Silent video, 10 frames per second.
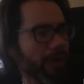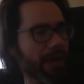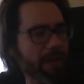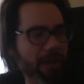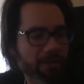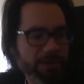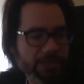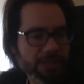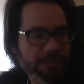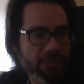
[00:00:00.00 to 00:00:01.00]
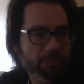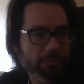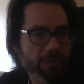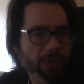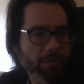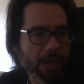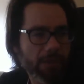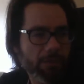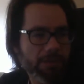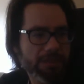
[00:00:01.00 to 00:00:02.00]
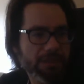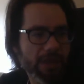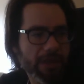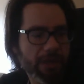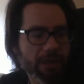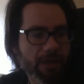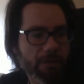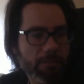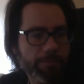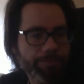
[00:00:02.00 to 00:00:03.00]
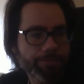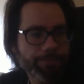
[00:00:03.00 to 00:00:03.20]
I had a conversation about was like trying